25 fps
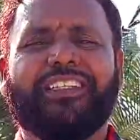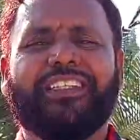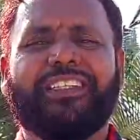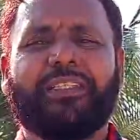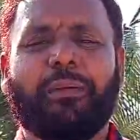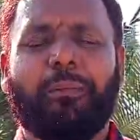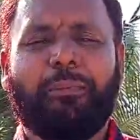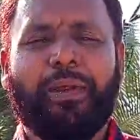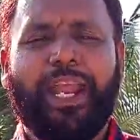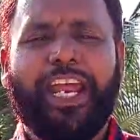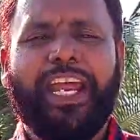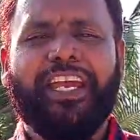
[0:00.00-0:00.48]

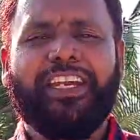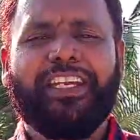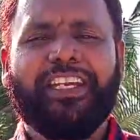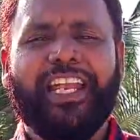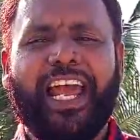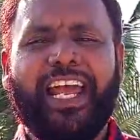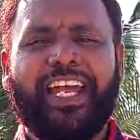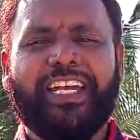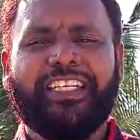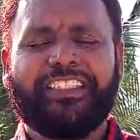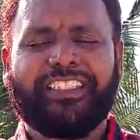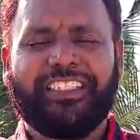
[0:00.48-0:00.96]
The brain
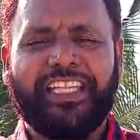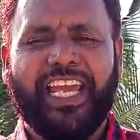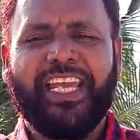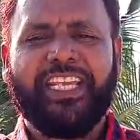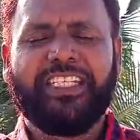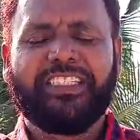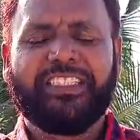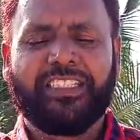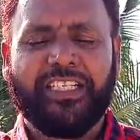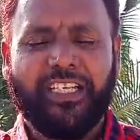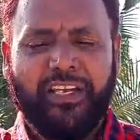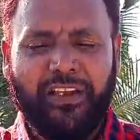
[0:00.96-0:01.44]
likes
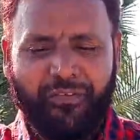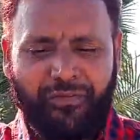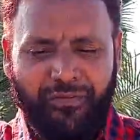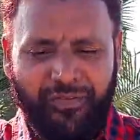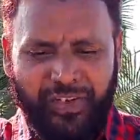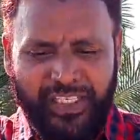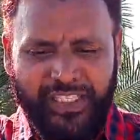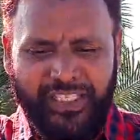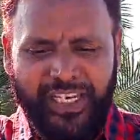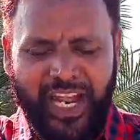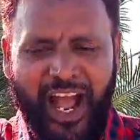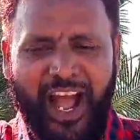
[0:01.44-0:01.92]
things
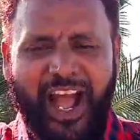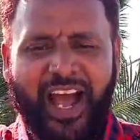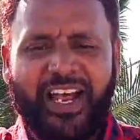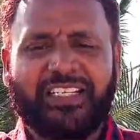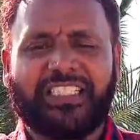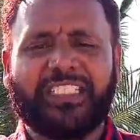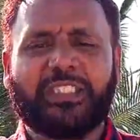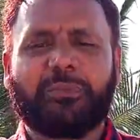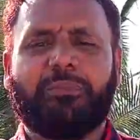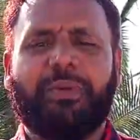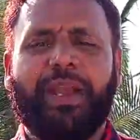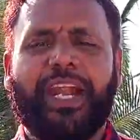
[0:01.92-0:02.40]
which are
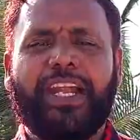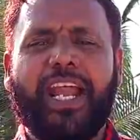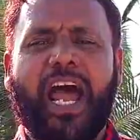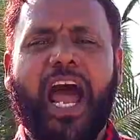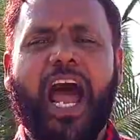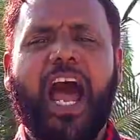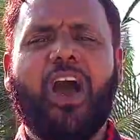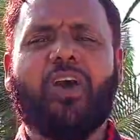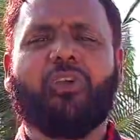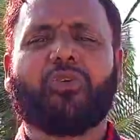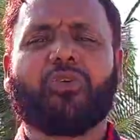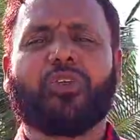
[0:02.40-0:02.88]
spread
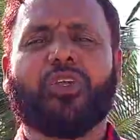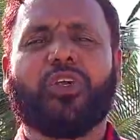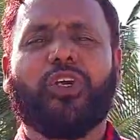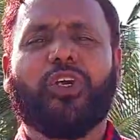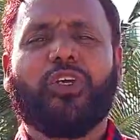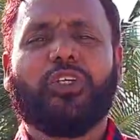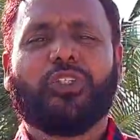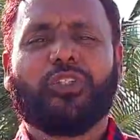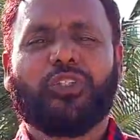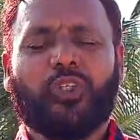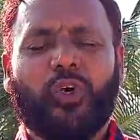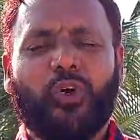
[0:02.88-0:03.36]
out.
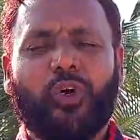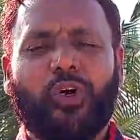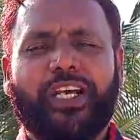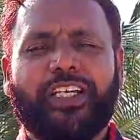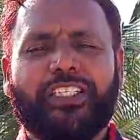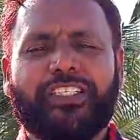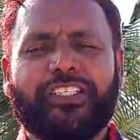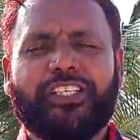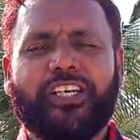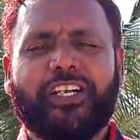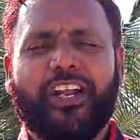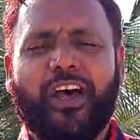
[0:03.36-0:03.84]
So
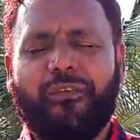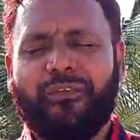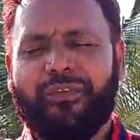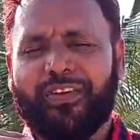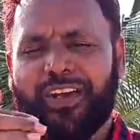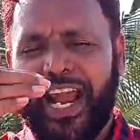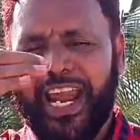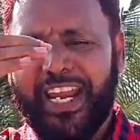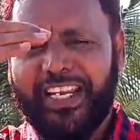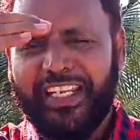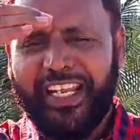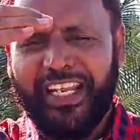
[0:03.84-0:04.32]
instead of
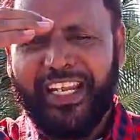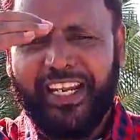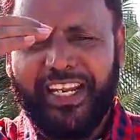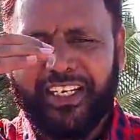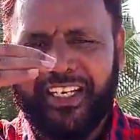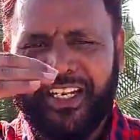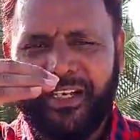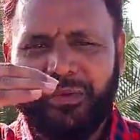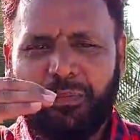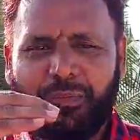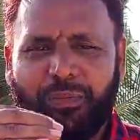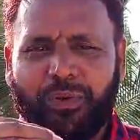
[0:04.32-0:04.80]
writing
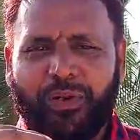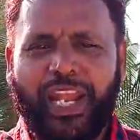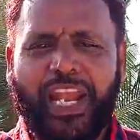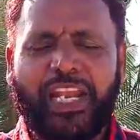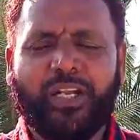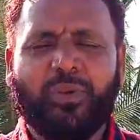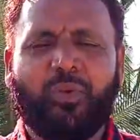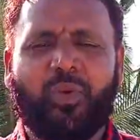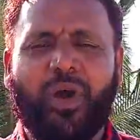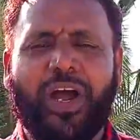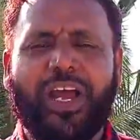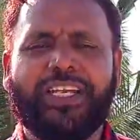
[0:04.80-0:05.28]
it in
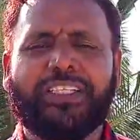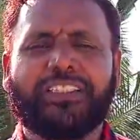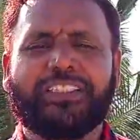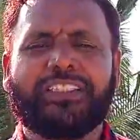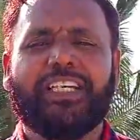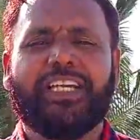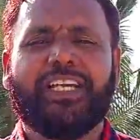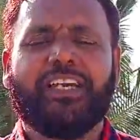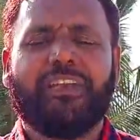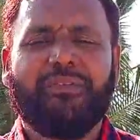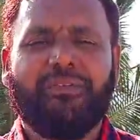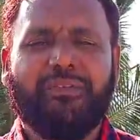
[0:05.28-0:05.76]
bullet
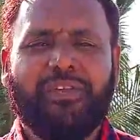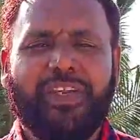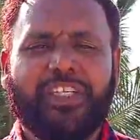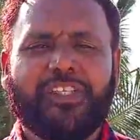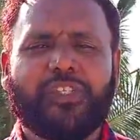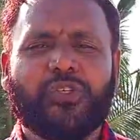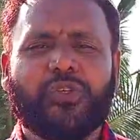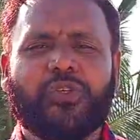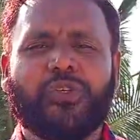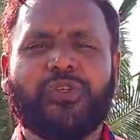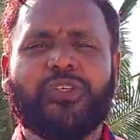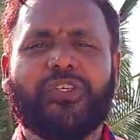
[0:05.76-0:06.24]
wise, we
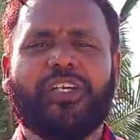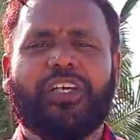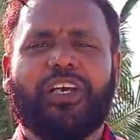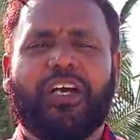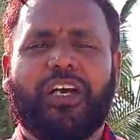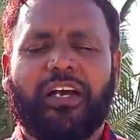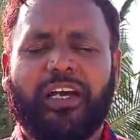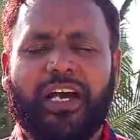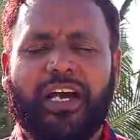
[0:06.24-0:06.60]
should